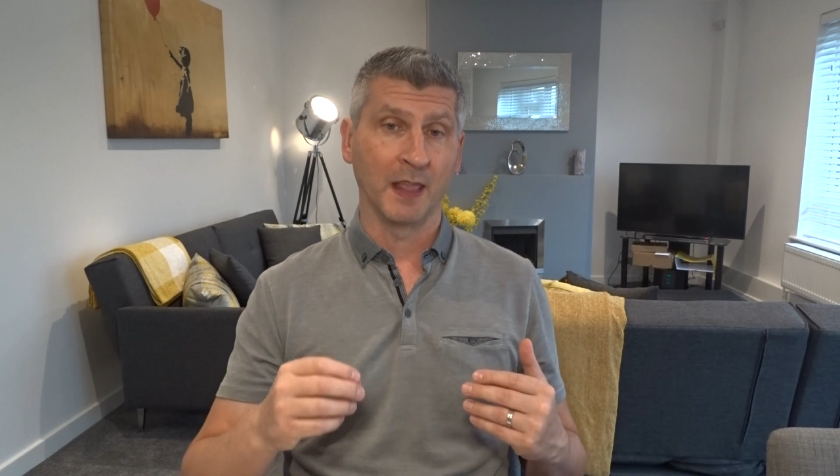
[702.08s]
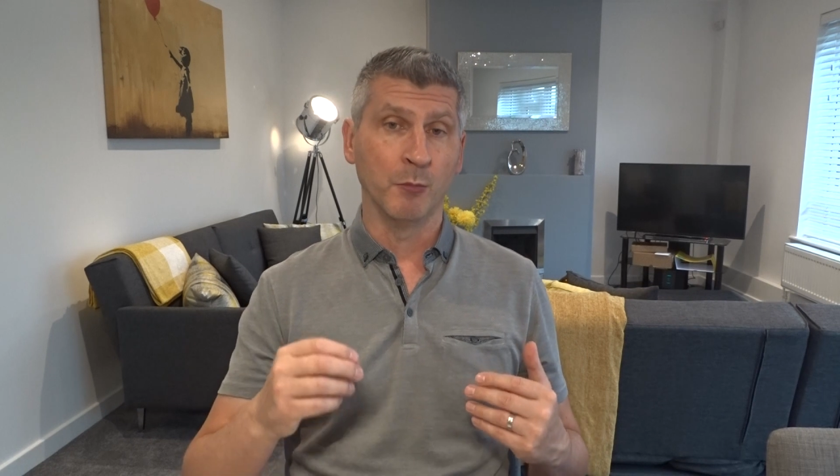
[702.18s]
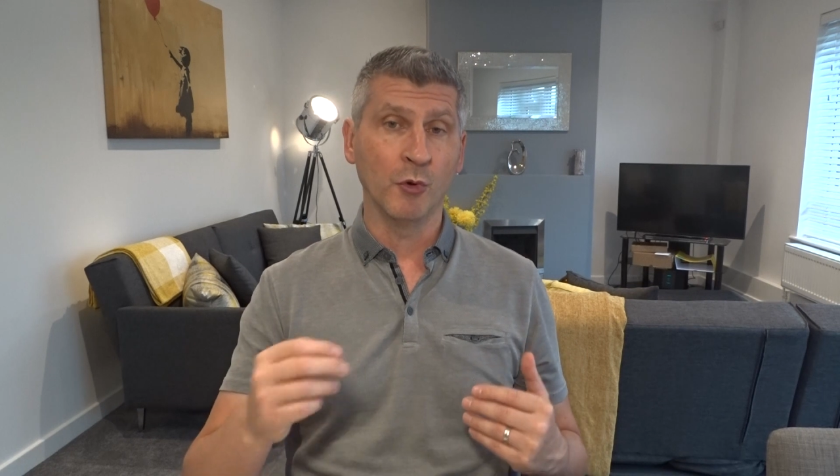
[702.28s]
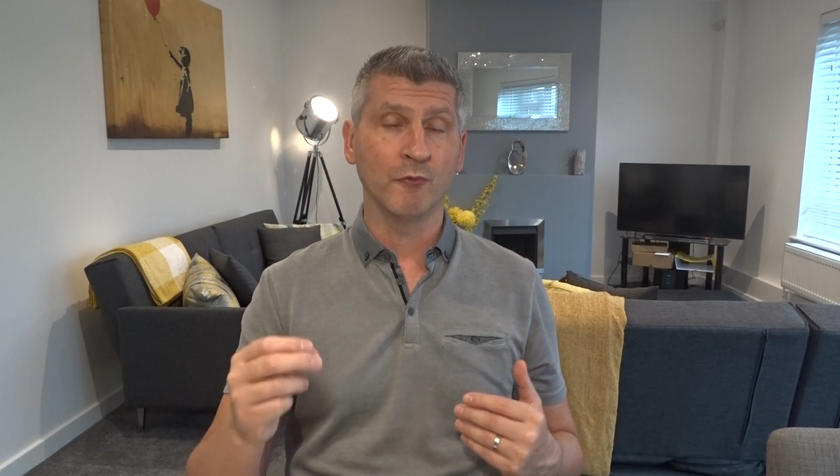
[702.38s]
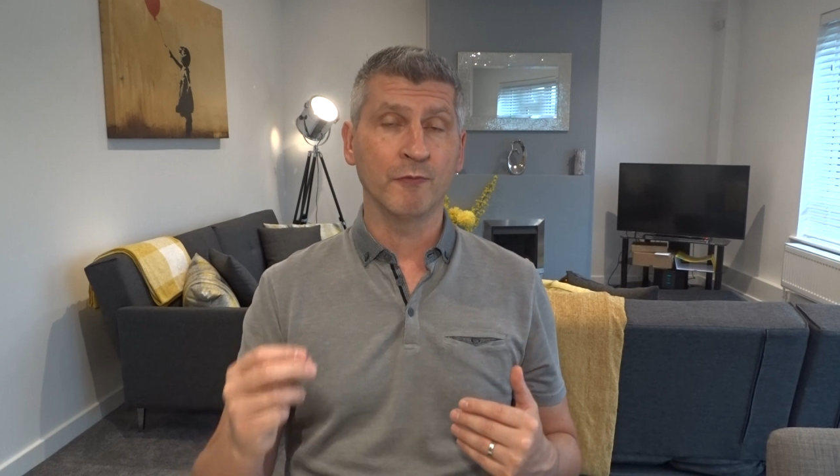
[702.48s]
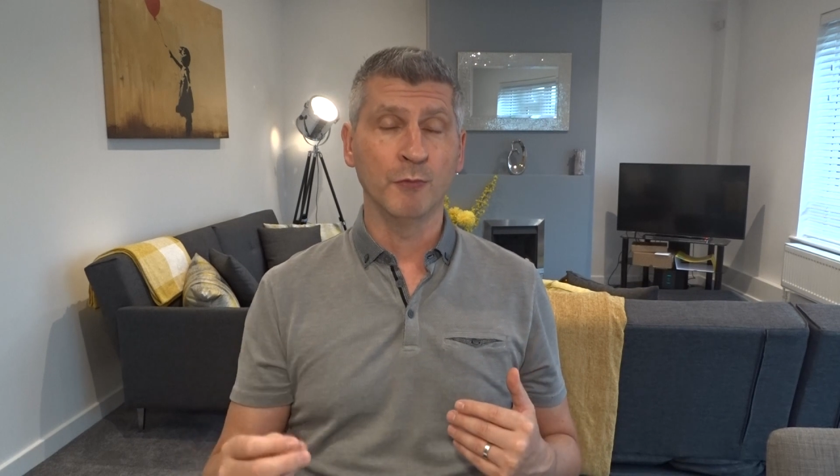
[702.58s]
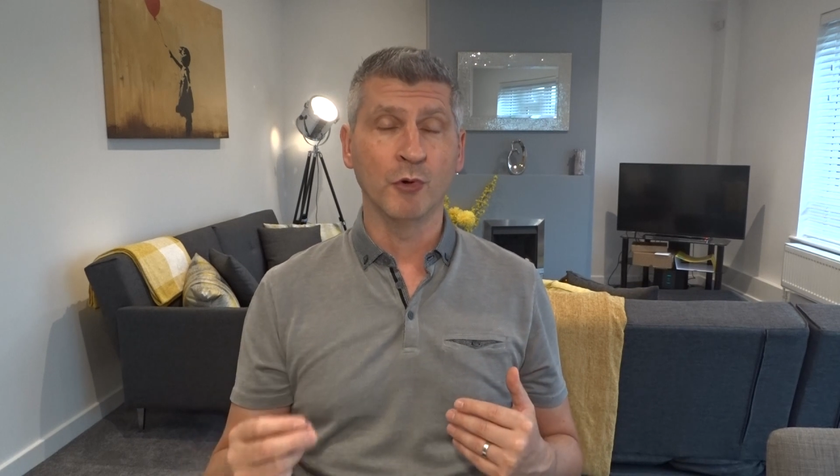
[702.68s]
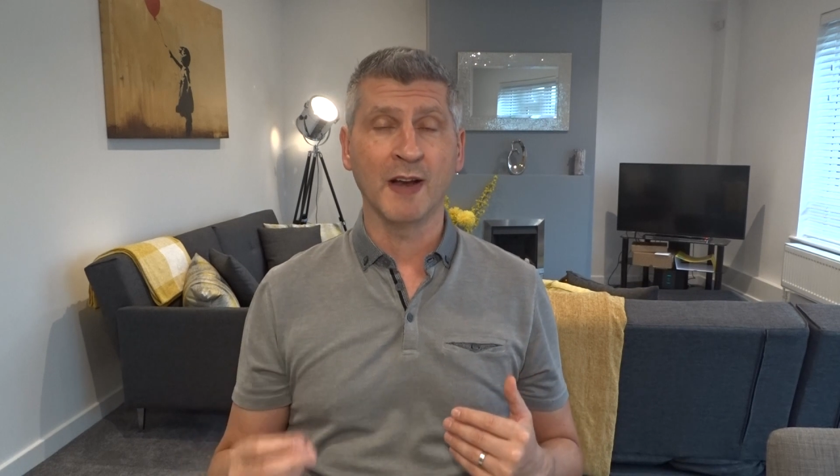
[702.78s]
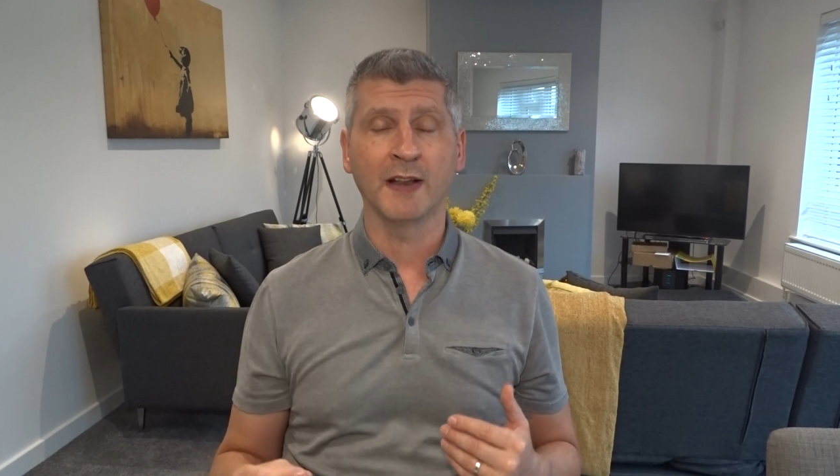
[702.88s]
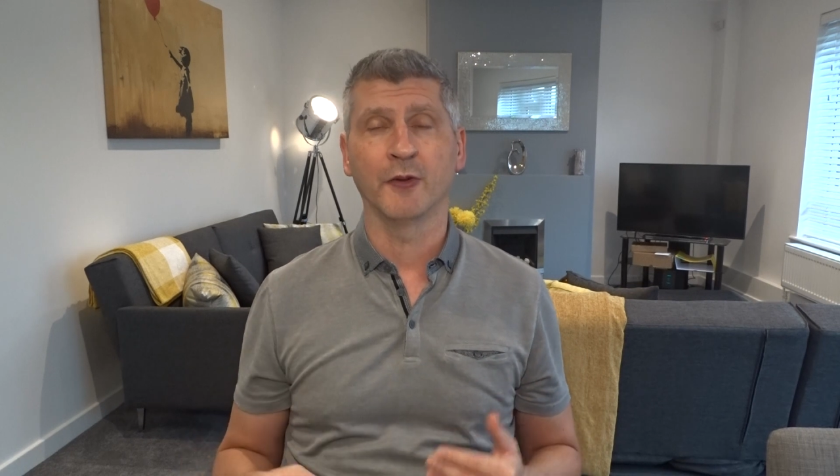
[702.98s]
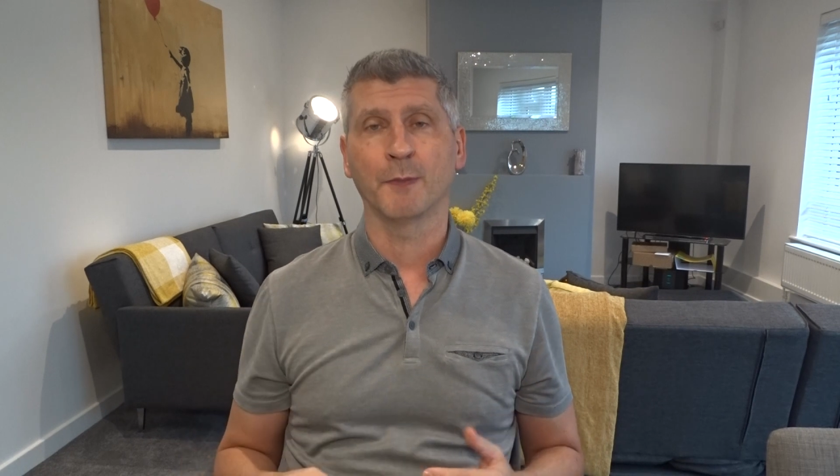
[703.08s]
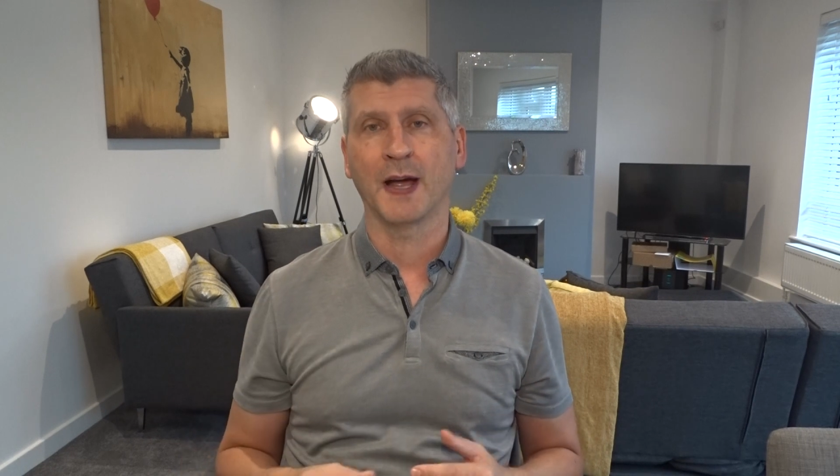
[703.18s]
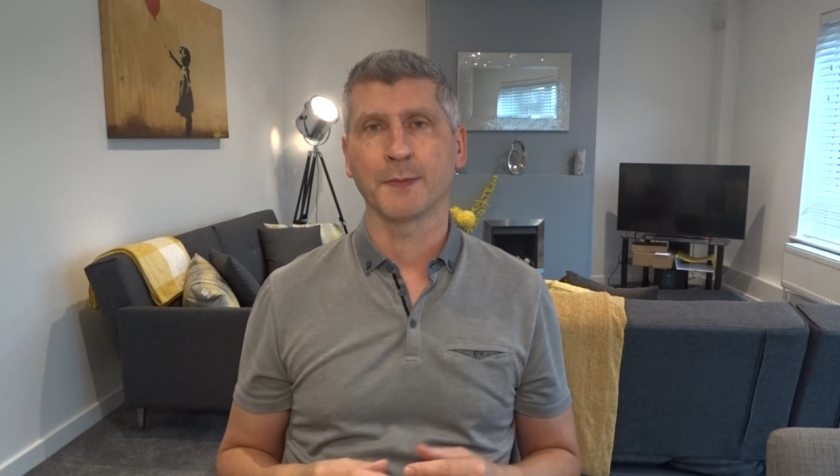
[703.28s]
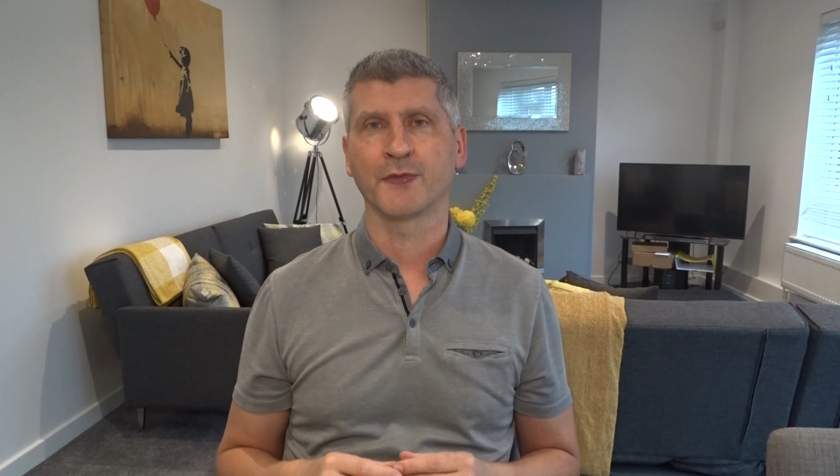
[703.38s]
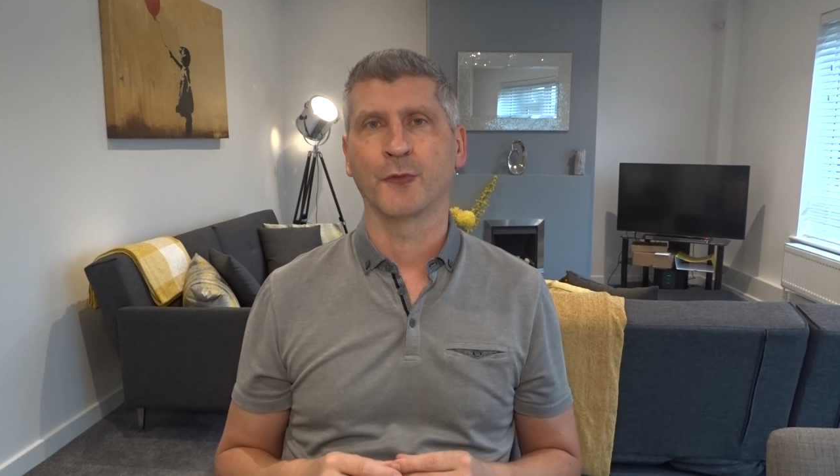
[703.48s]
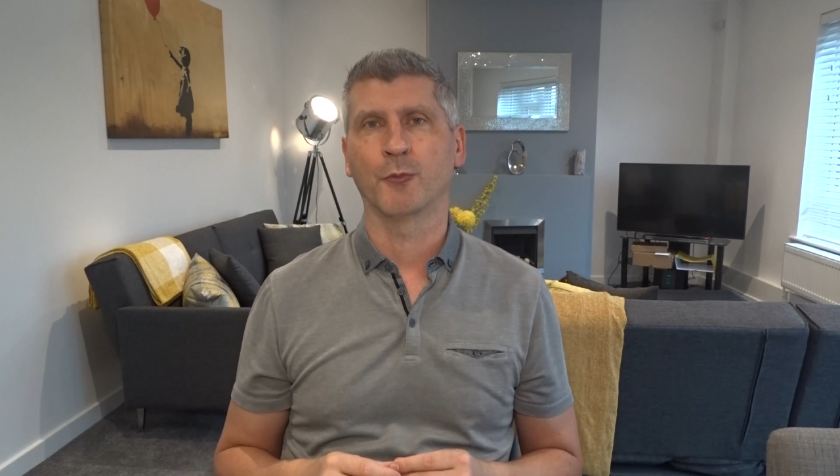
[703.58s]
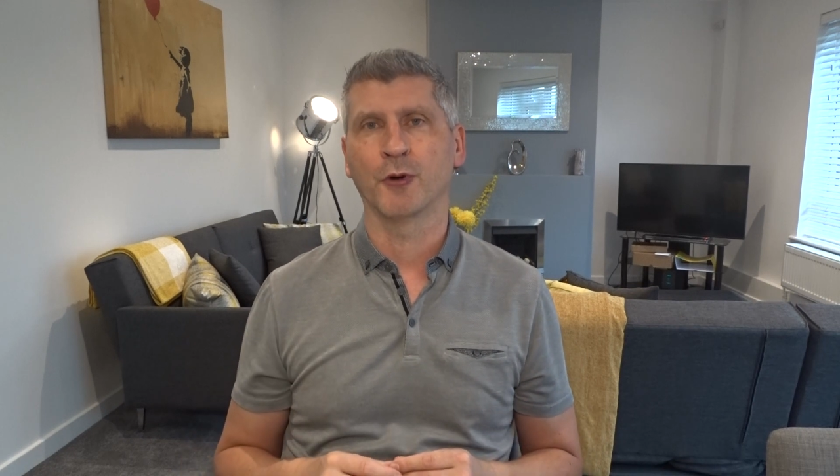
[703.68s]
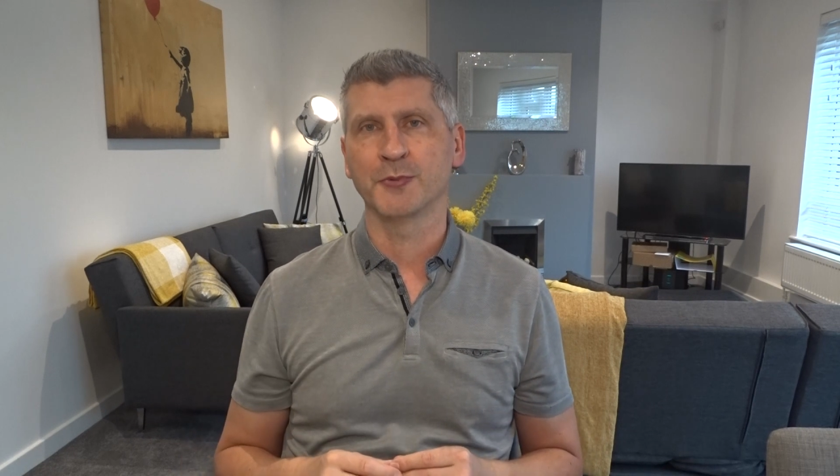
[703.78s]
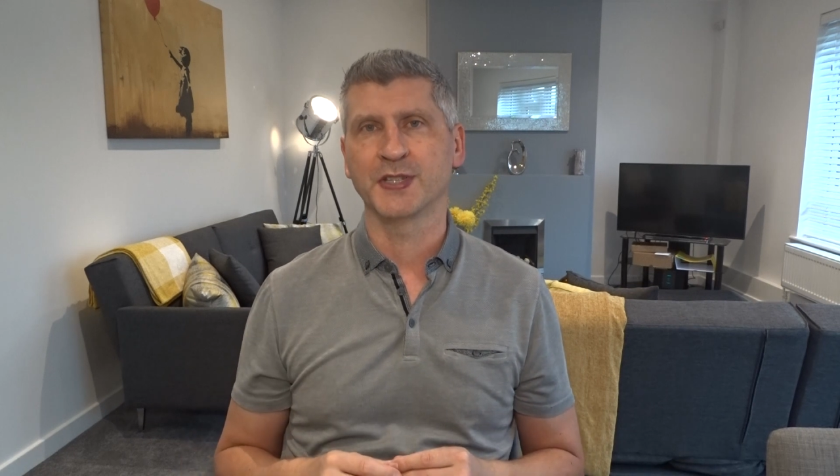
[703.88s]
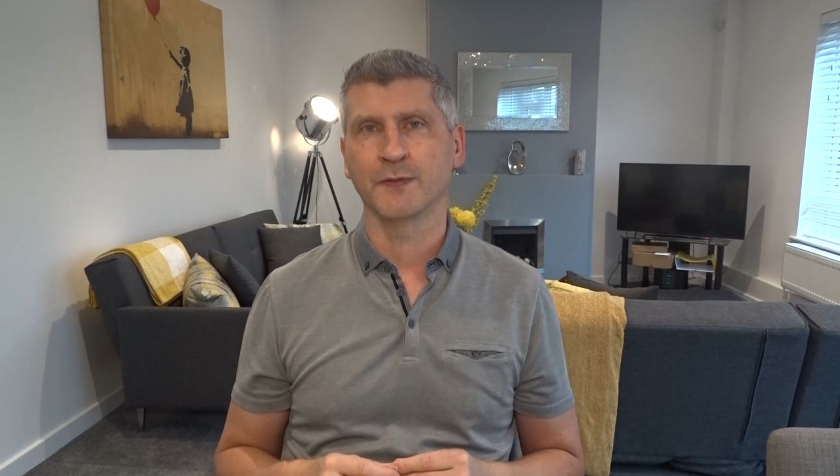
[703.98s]
More relevant perhaps for
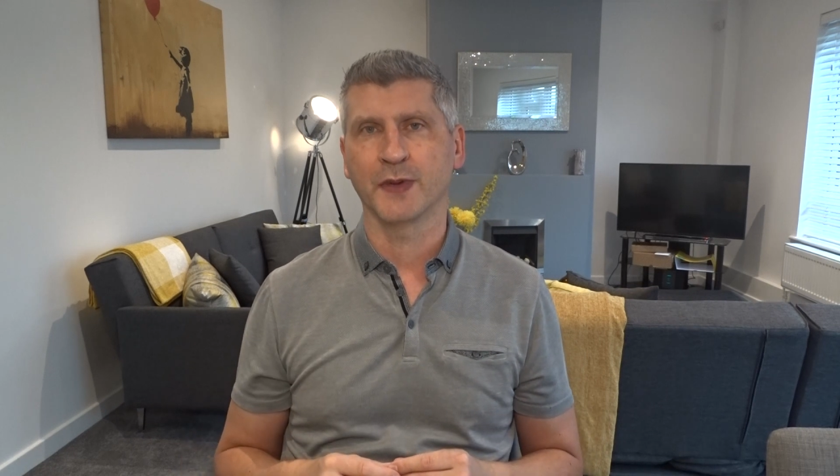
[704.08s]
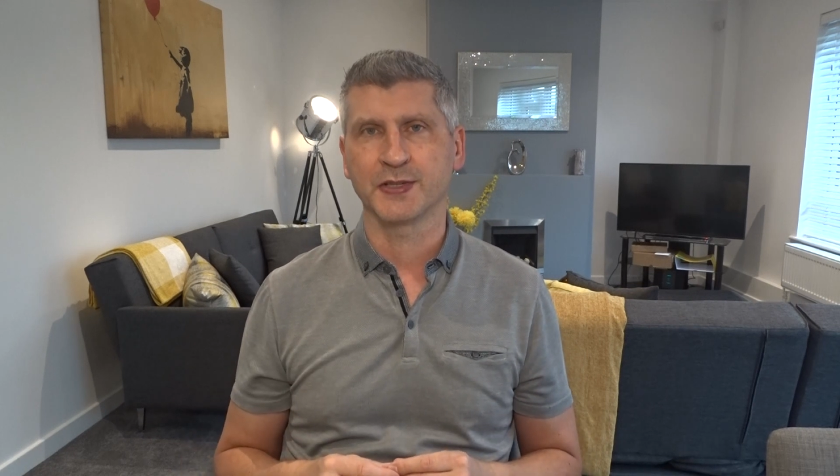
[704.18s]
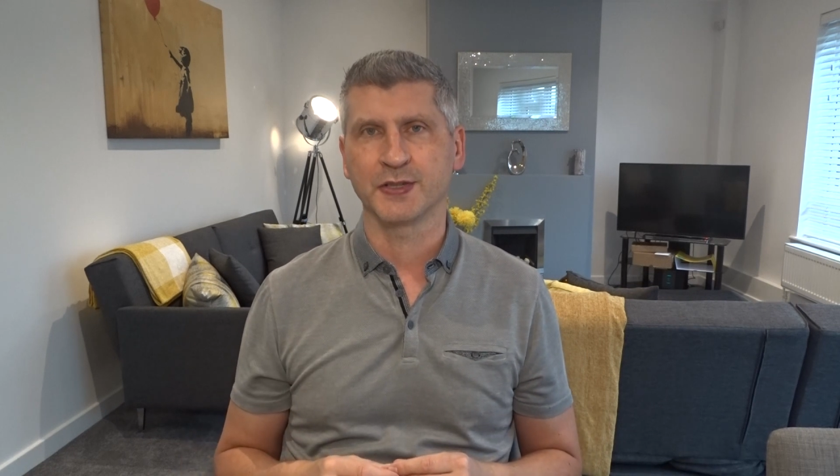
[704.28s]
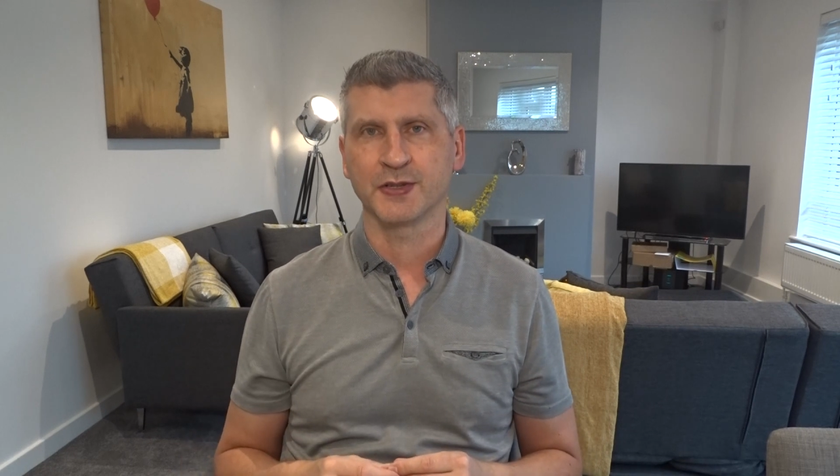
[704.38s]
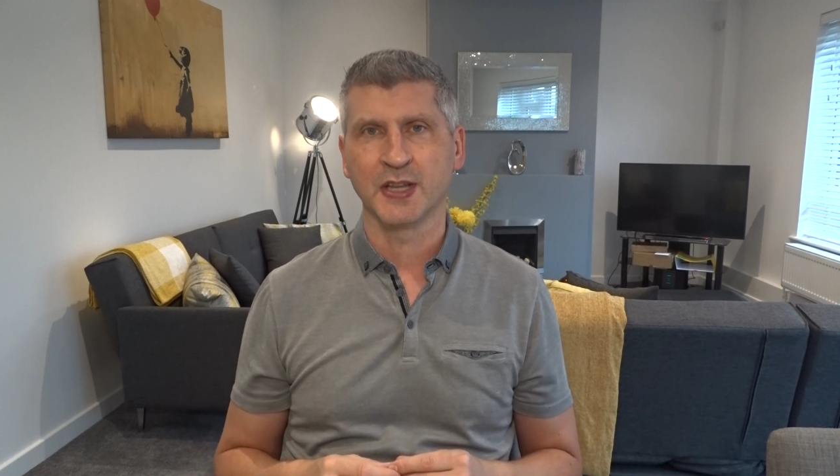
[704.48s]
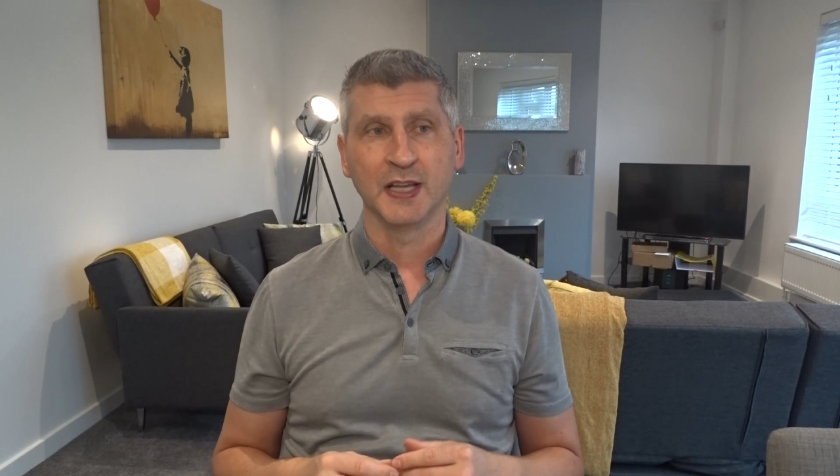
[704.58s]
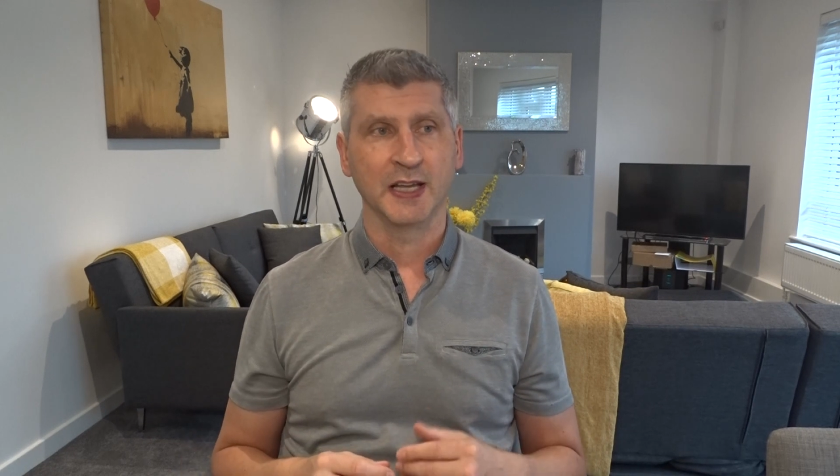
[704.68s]
property investors